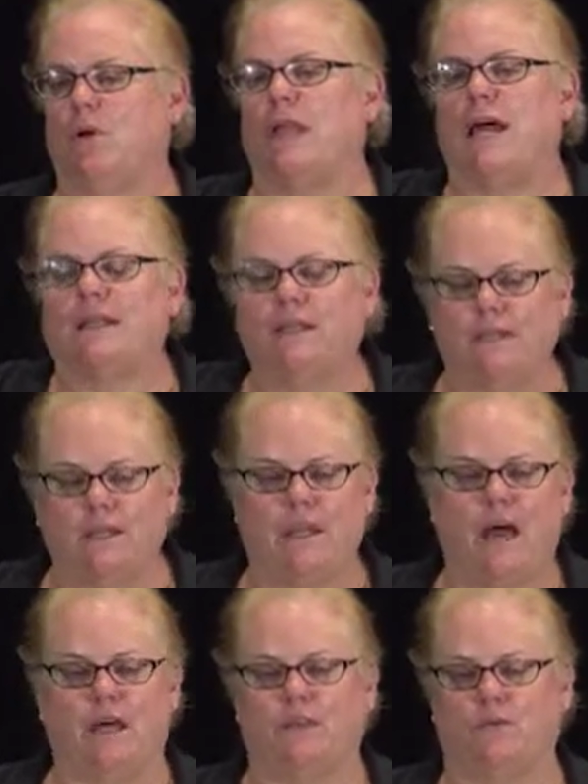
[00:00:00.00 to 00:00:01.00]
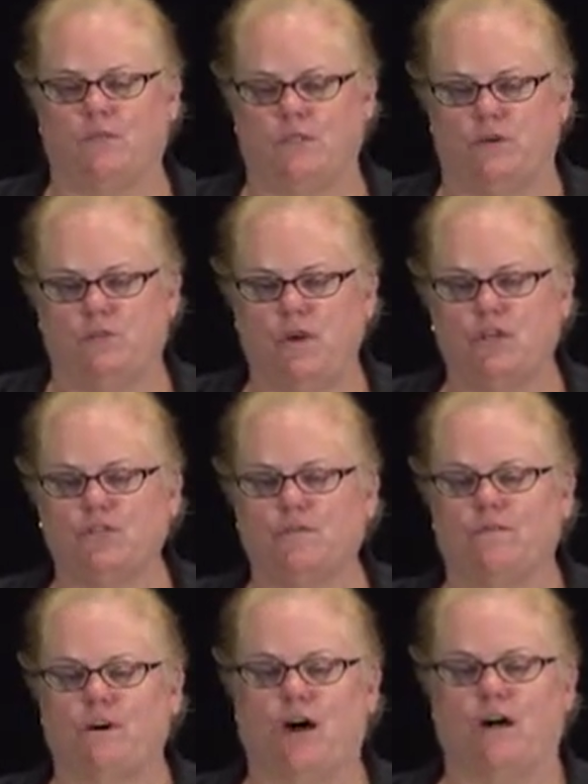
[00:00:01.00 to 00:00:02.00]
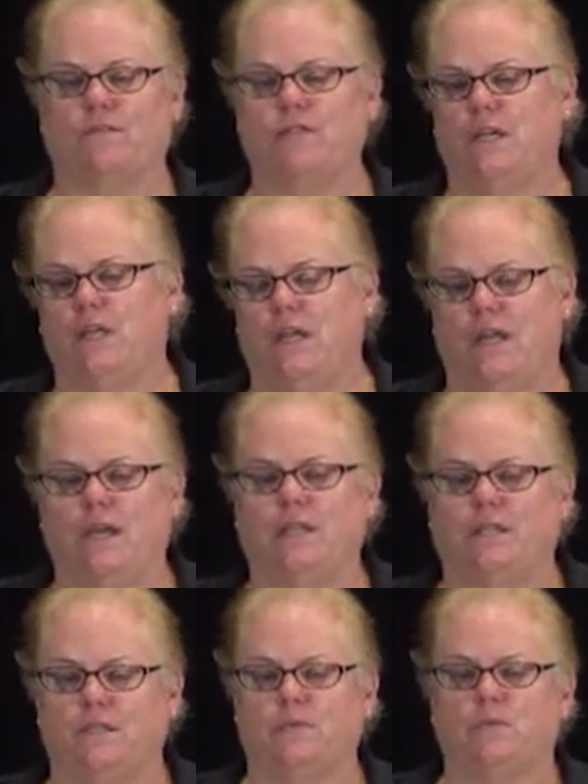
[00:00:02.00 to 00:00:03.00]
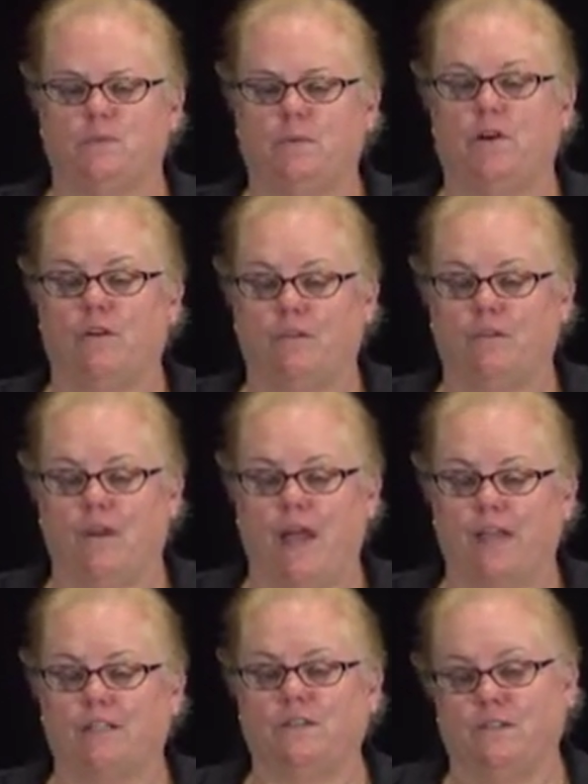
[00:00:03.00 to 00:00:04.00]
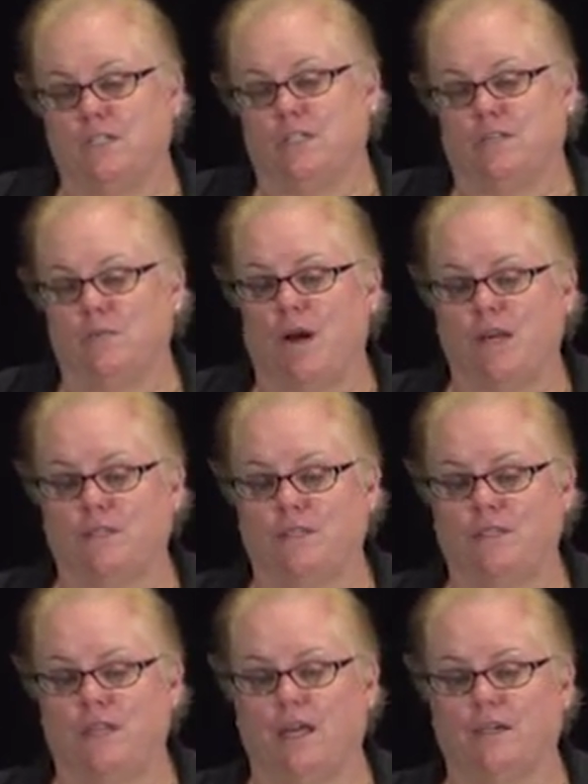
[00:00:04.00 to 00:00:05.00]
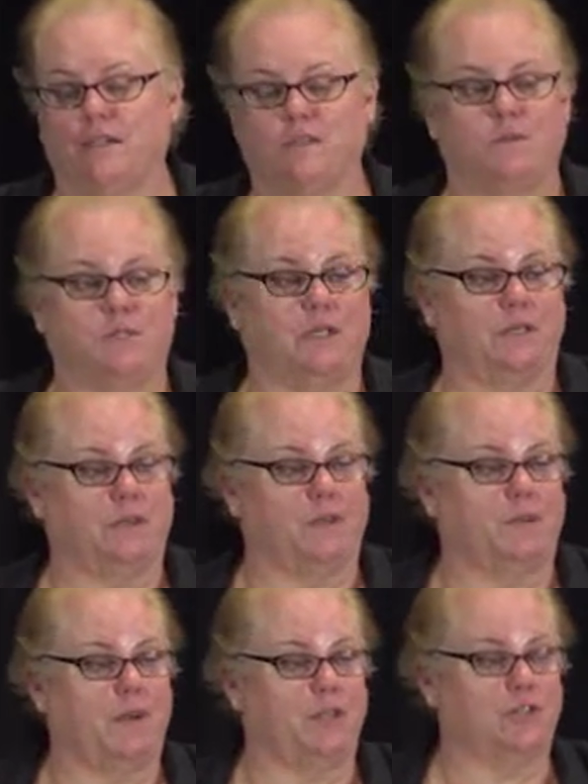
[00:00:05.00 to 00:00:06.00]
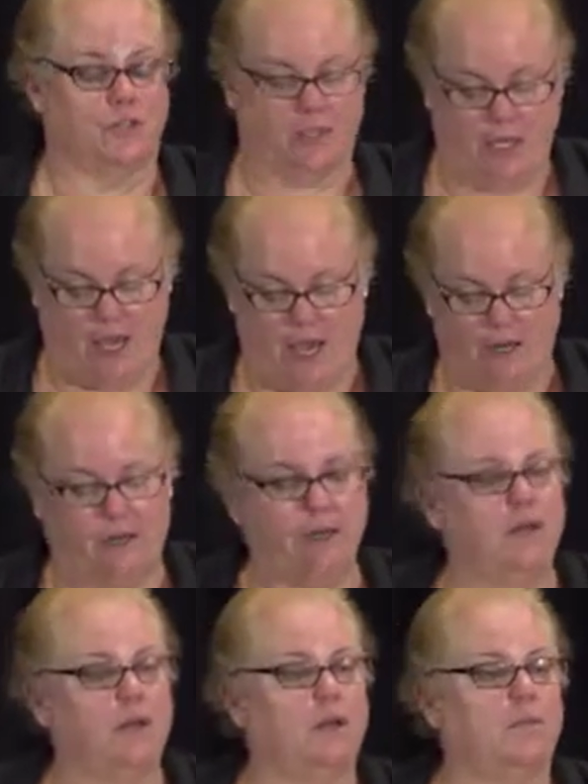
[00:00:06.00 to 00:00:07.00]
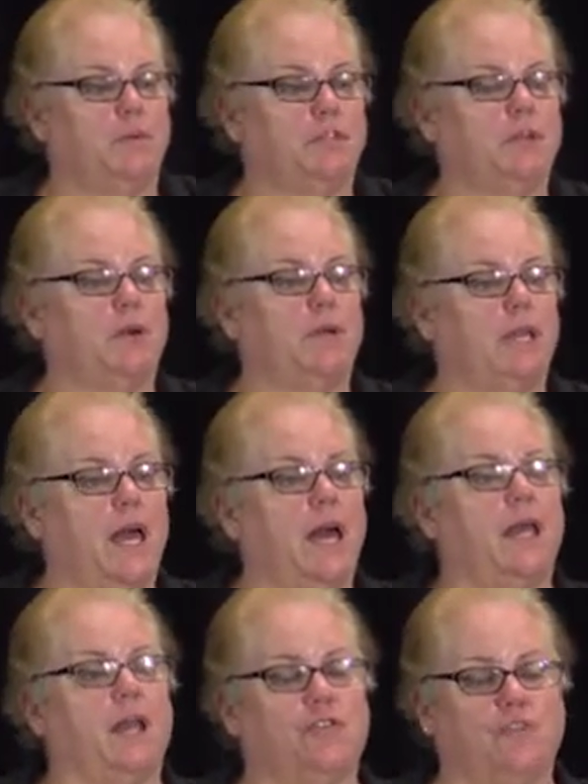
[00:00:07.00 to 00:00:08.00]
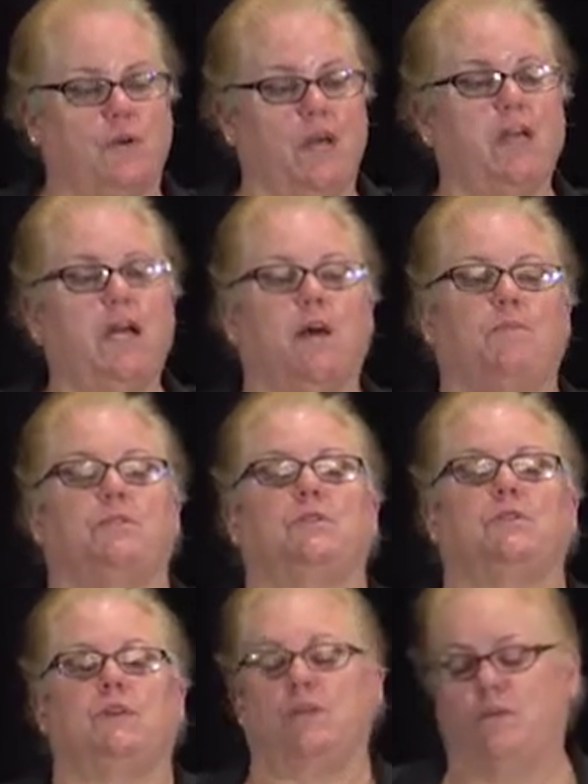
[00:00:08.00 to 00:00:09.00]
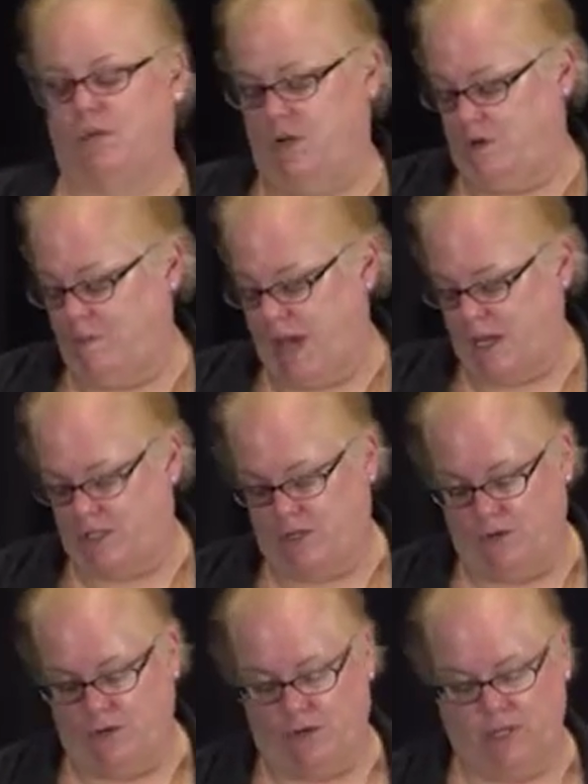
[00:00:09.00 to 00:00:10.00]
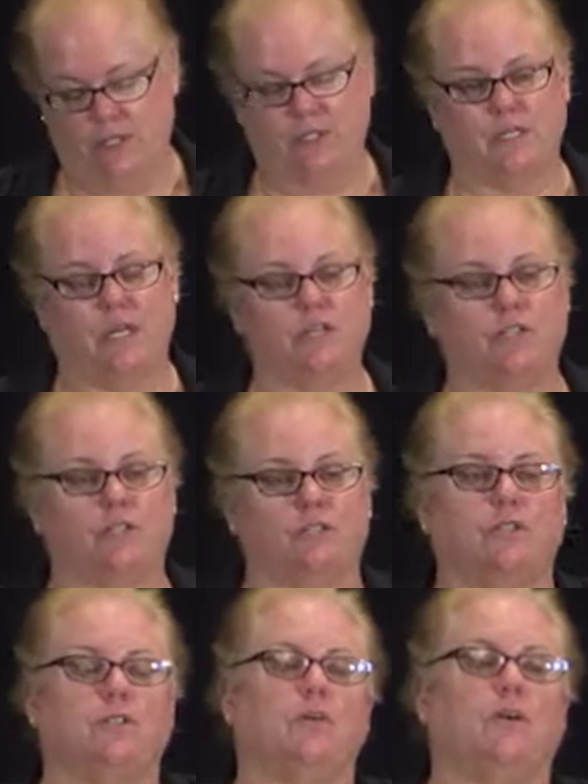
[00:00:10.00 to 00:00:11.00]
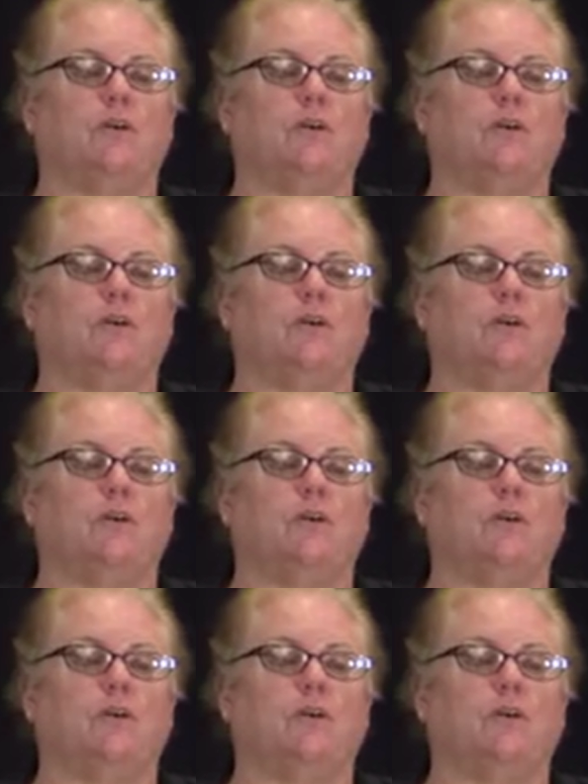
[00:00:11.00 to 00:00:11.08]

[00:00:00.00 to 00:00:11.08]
likely than not there was no pressure involved, and that this was part of her active disease process that this particular patient had. But so again, a training opportunity when you go back to your organizations.